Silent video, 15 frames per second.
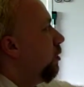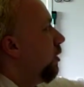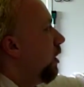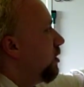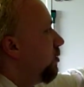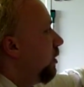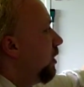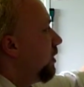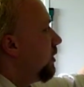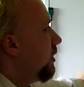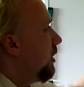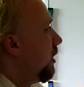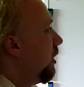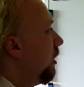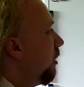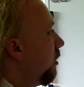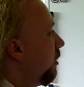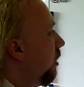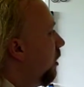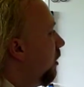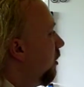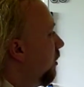as we can see here,
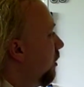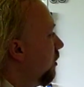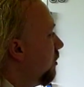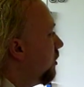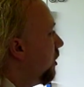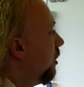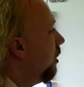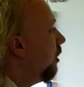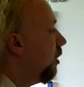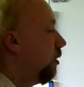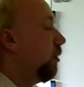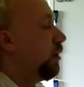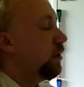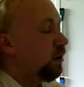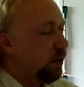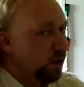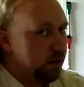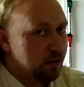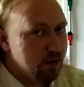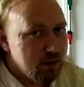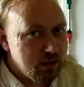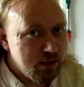there's, oh, and the
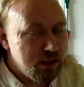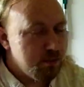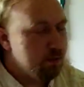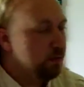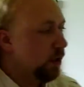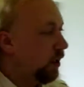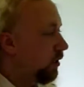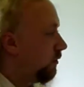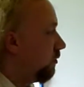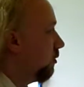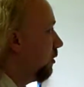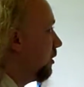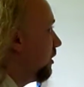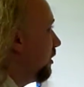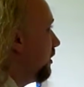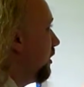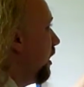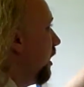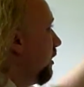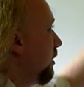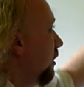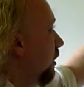other thing to keep in mind, of course, is
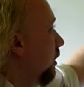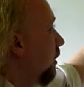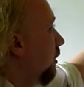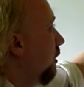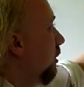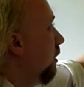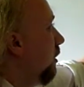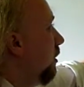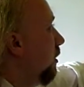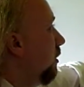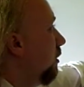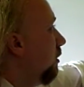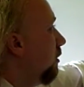that the